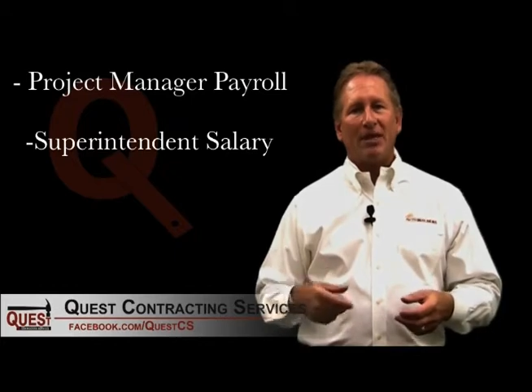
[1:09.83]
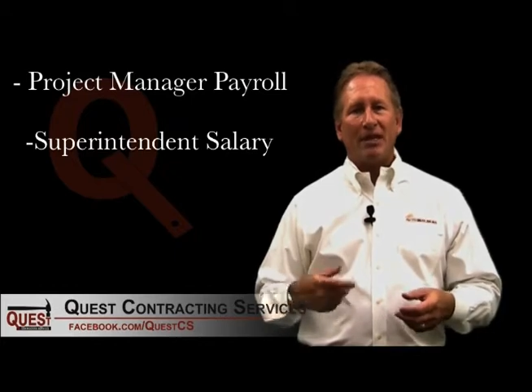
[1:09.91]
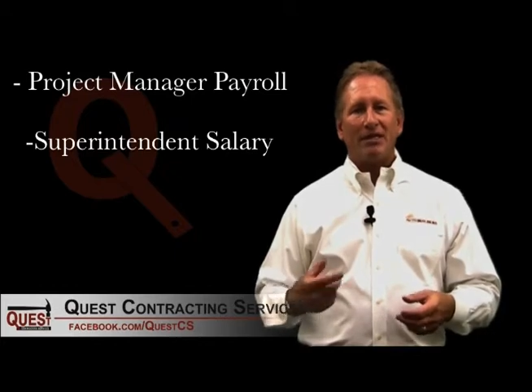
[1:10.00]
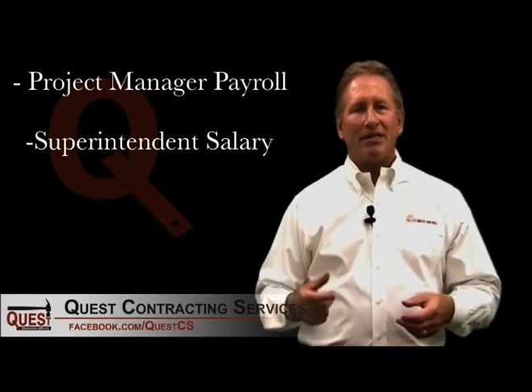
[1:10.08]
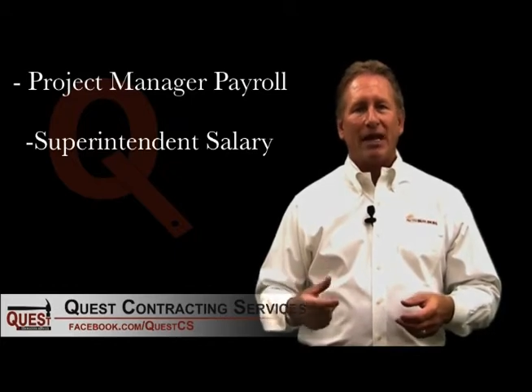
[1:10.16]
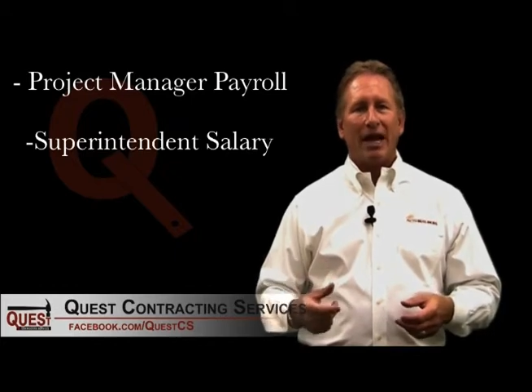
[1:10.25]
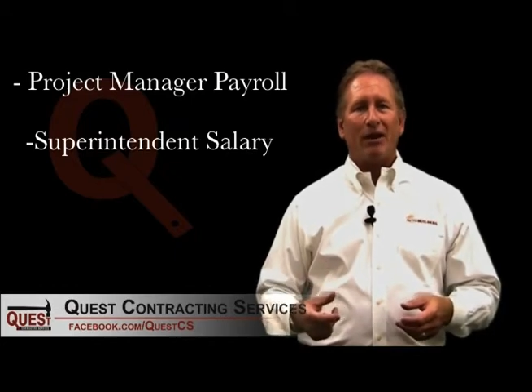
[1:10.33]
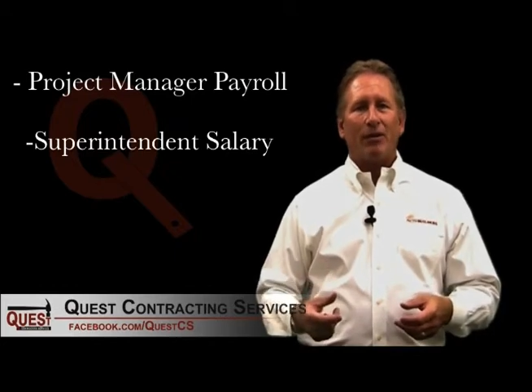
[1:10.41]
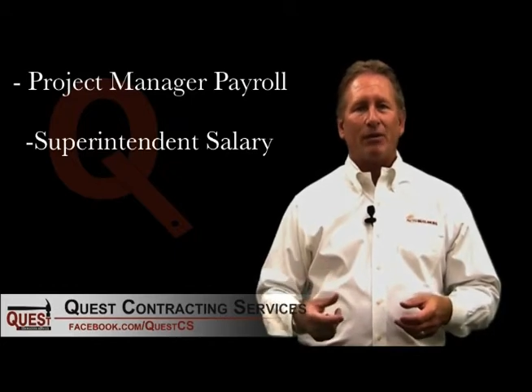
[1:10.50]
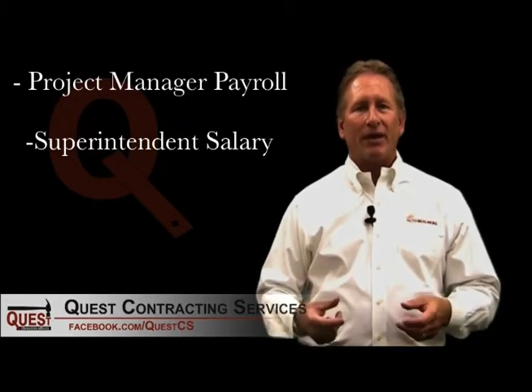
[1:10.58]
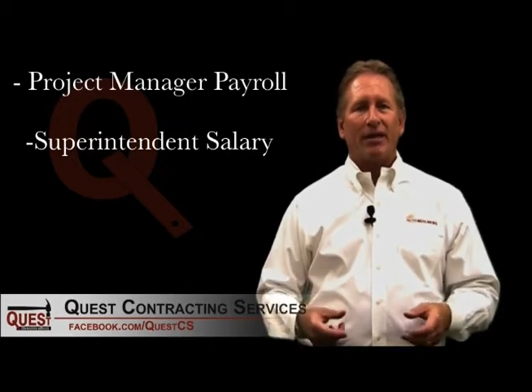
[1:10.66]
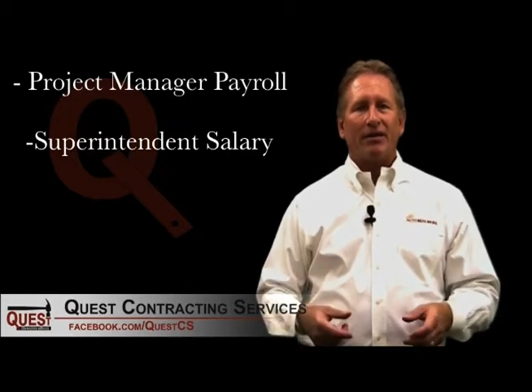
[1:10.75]
his
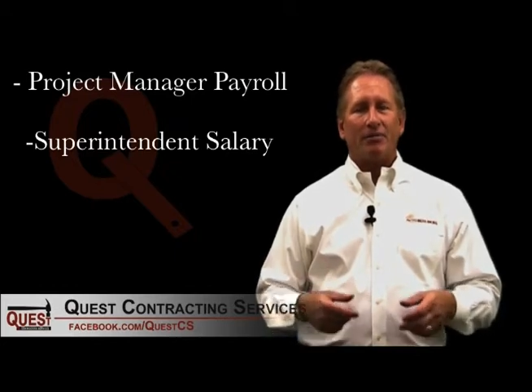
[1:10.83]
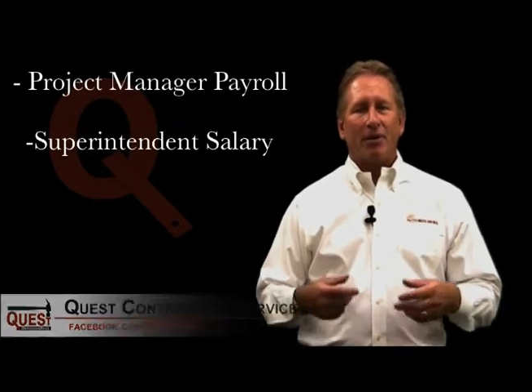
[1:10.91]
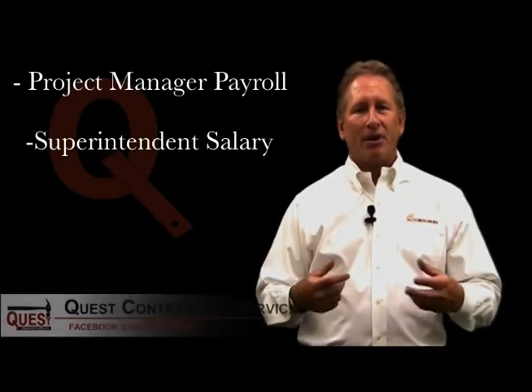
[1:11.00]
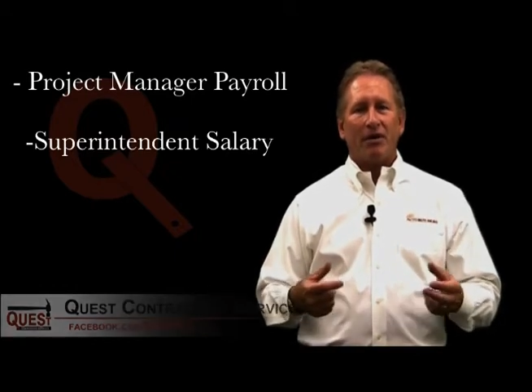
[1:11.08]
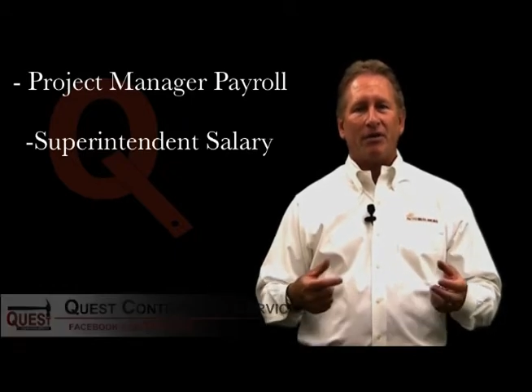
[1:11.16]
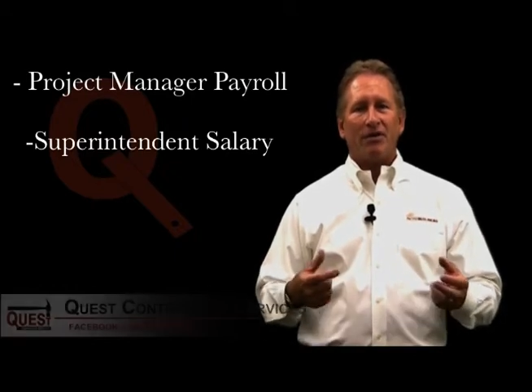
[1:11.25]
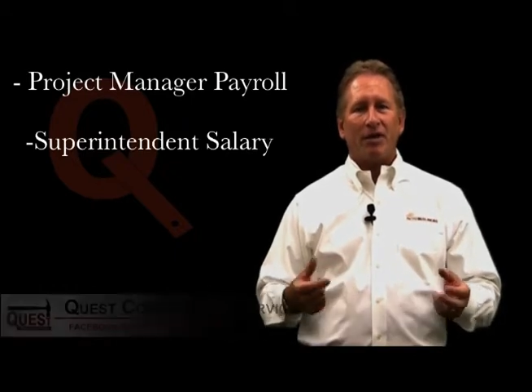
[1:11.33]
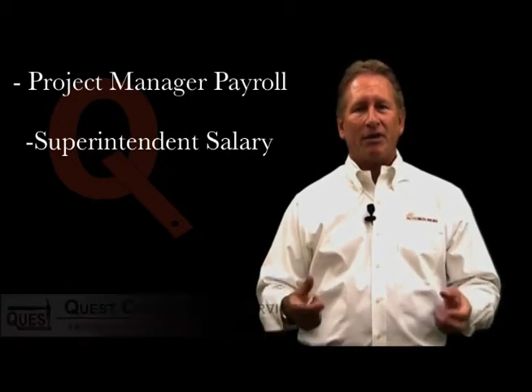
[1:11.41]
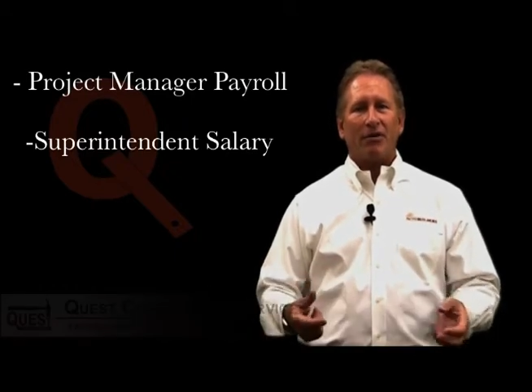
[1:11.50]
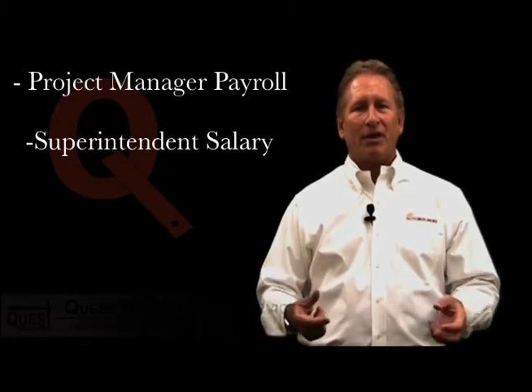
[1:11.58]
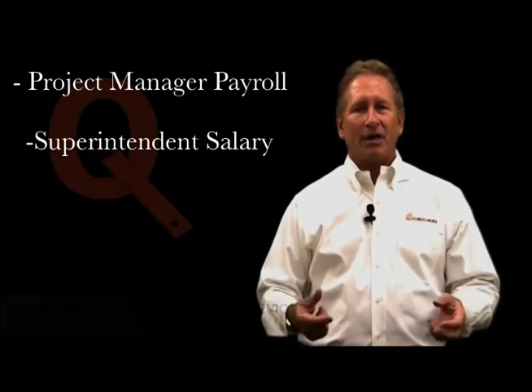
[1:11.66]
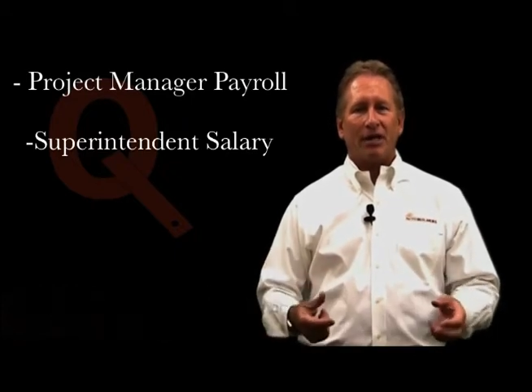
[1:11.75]
salary is part of the
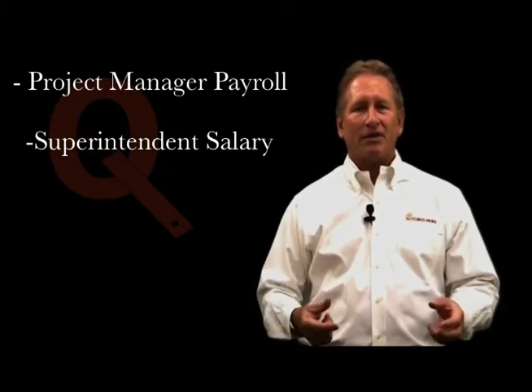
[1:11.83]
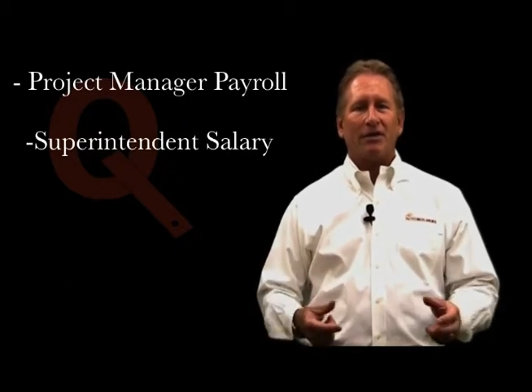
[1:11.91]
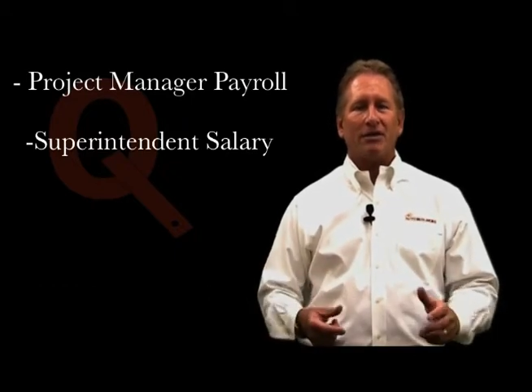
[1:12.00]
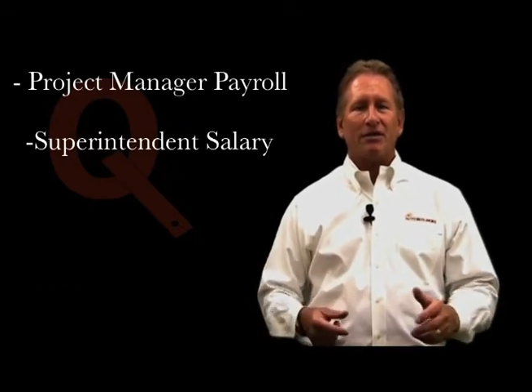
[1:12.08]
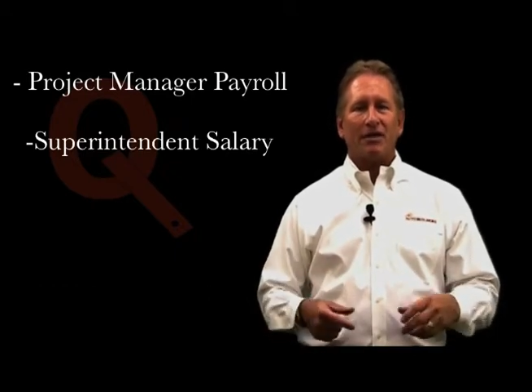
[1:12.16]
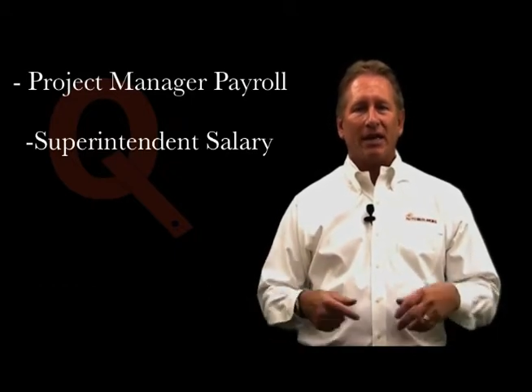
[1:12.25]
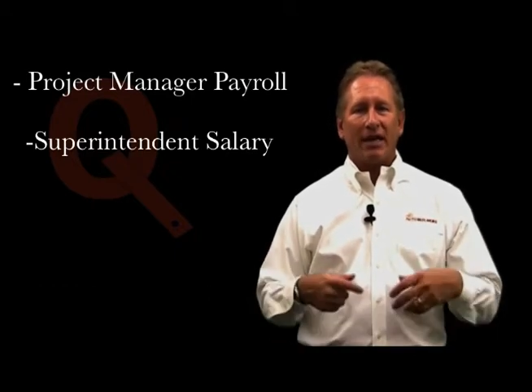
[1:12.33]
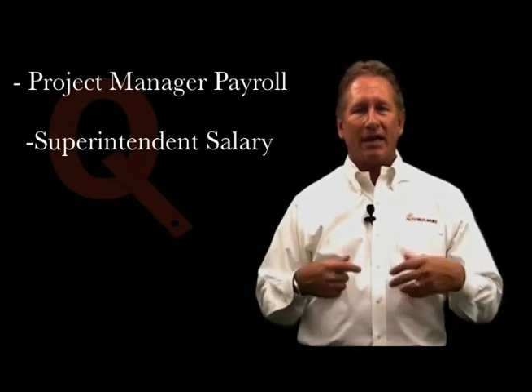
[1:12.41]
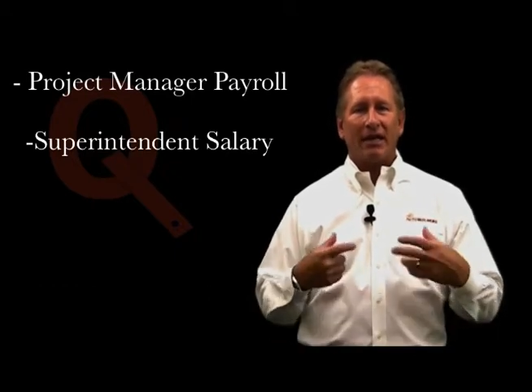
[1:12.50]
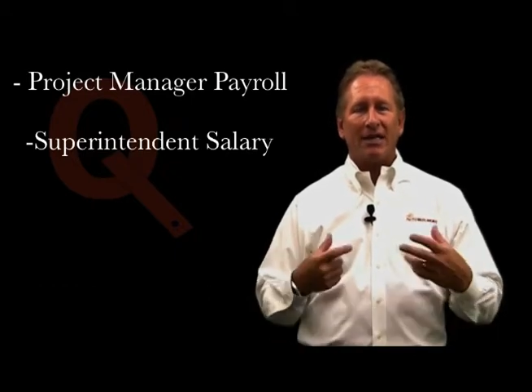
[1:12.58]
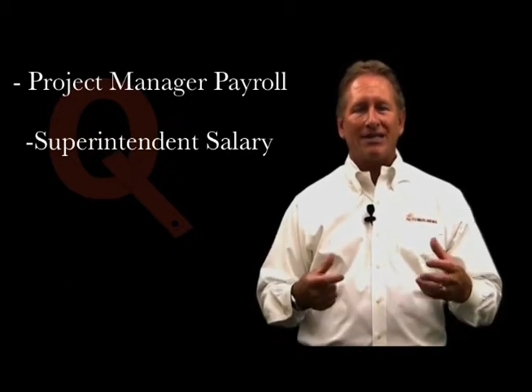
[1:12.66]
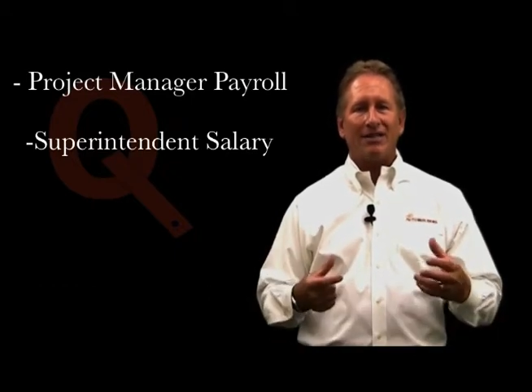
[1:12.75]
general conditions
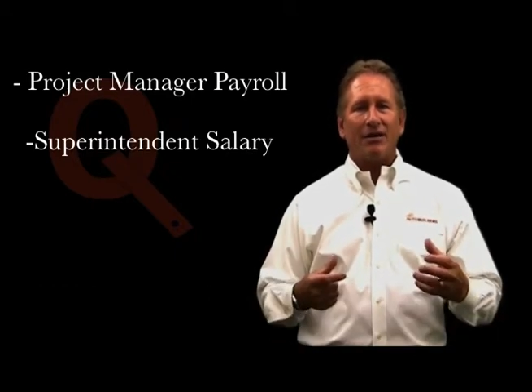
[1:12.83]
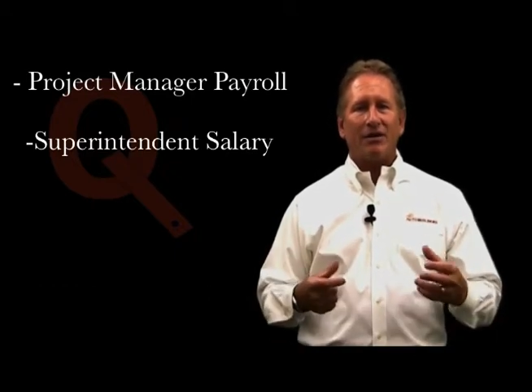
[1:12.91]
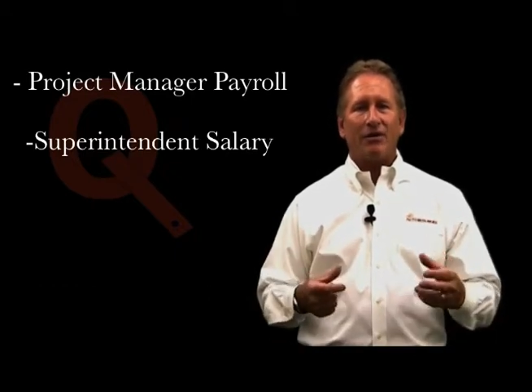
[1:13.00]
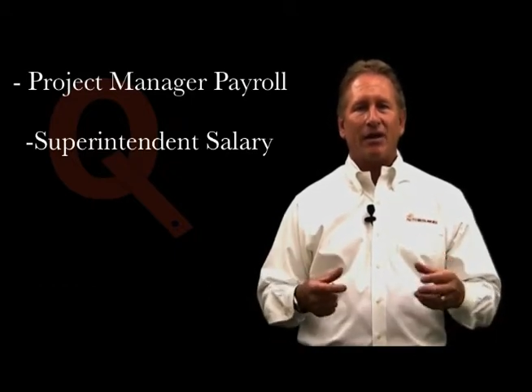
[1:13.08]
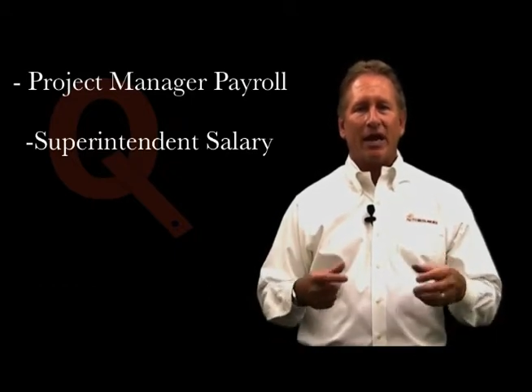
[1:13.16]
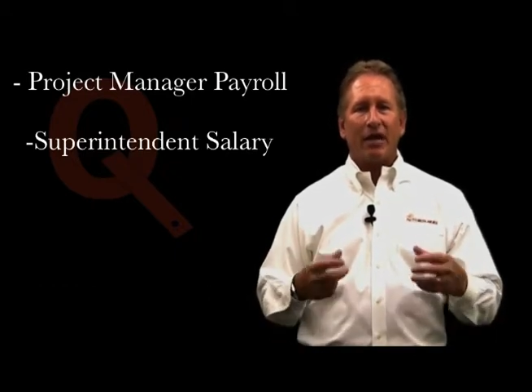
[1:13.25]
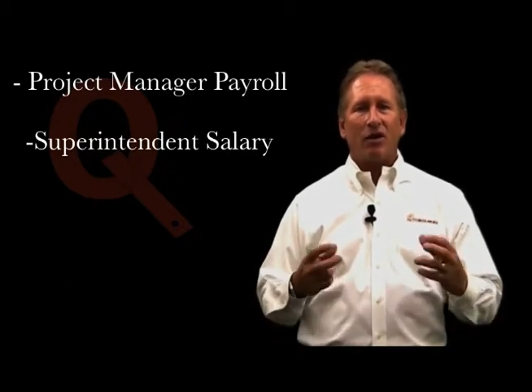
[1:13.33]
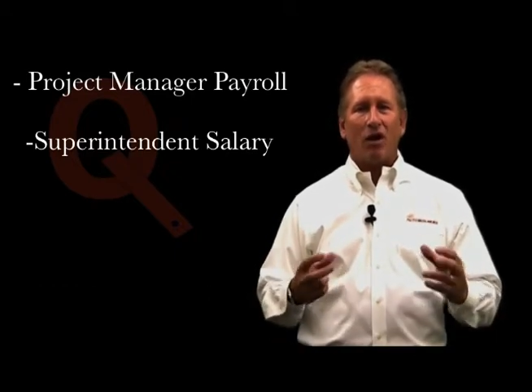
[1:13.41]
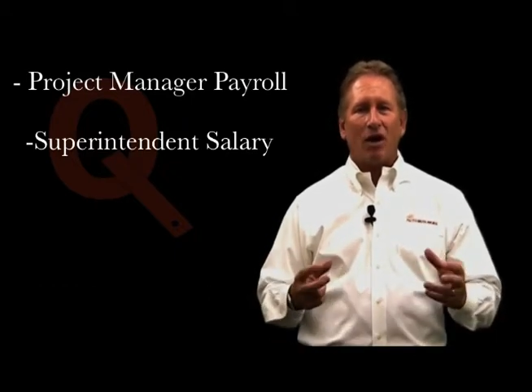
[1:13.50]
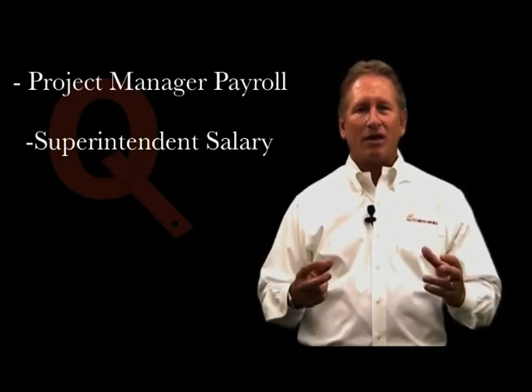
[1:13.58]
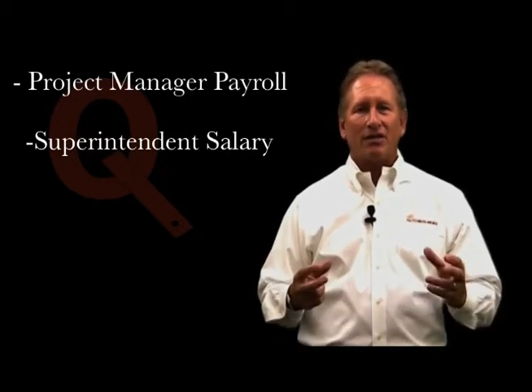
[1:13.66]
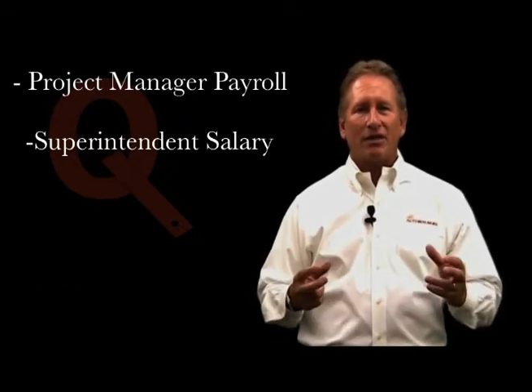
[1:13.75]
and considered a
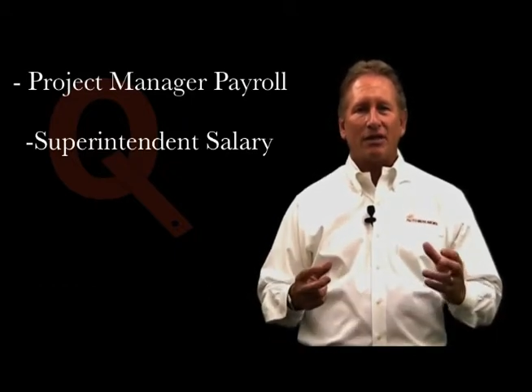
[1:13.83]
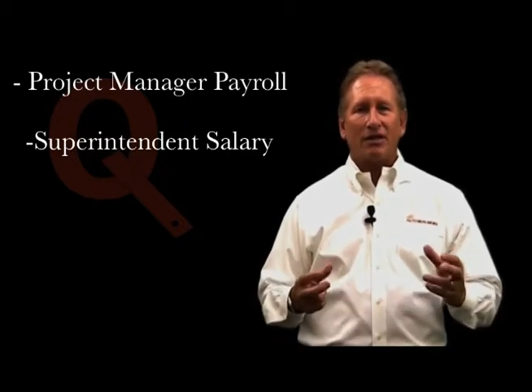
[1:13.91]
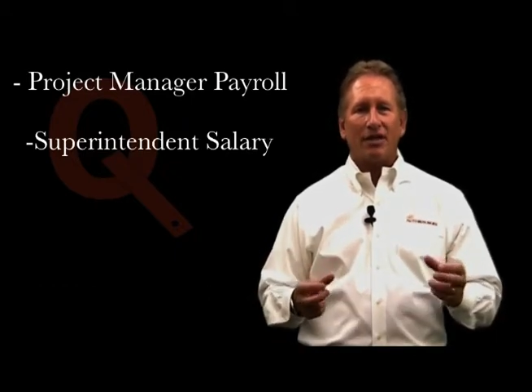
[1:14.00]
cost of the